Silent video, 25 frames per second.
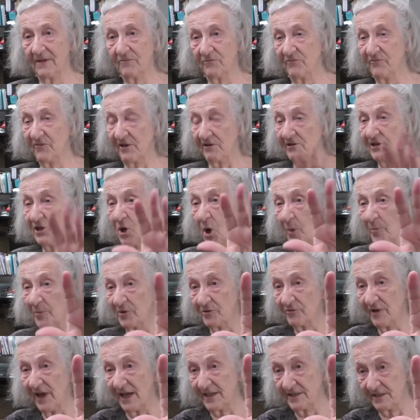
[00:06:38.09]
Very
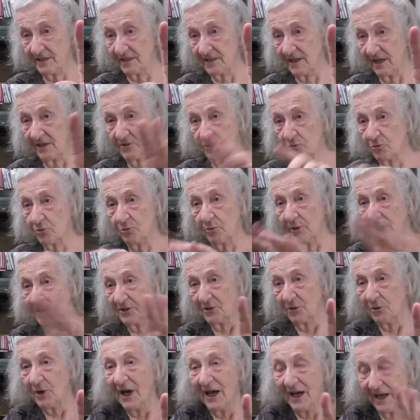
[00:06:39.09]
operatic.
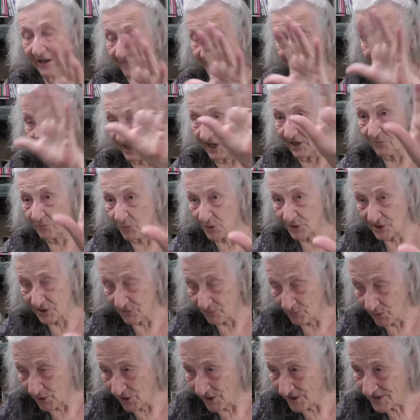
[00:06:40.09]
I forget what
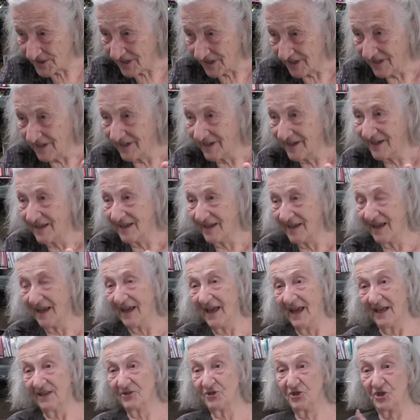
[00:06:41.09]
it was.
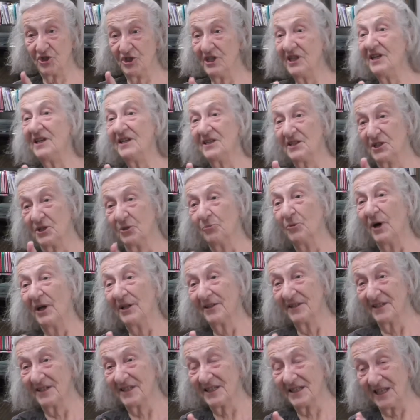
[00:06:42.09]
And she is the
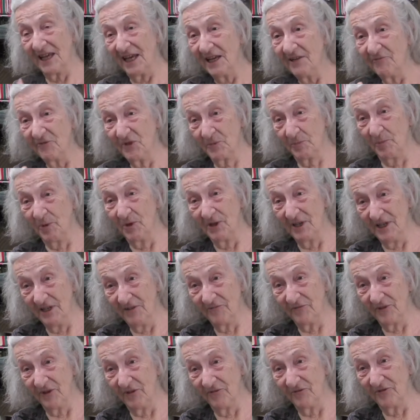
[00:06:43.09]
one that saves
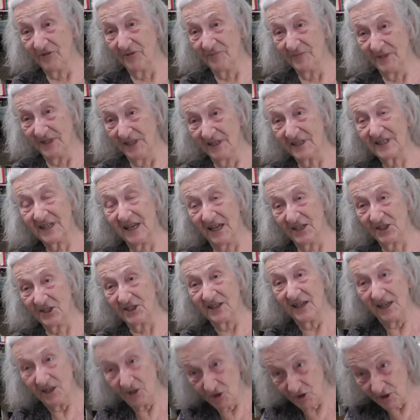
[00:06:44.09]
Bolivar from the
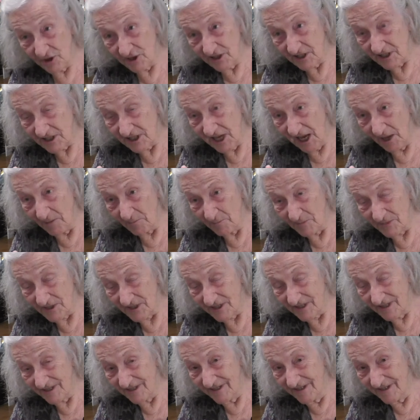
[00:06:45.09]
assassination attempt.